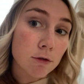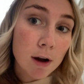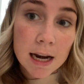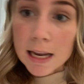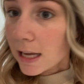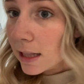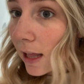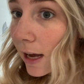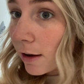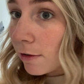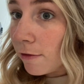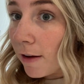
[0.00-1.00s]
ready,
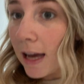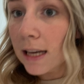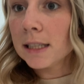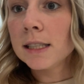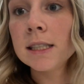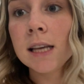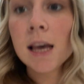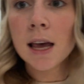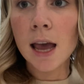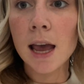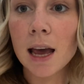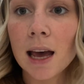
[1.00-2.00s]
like face,
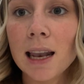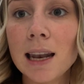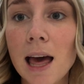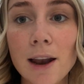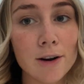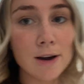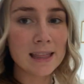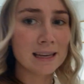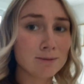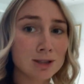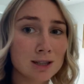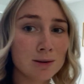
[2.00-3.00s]
and I don't know, I think
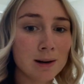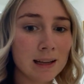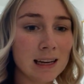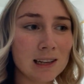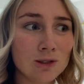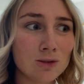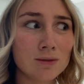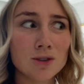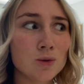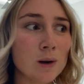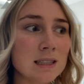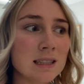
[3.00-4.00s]
I'm just gonna wear like
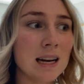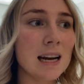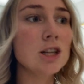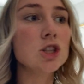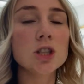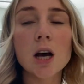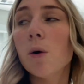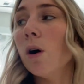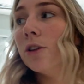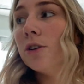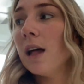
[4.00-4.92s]
sweats tonight. So I'll do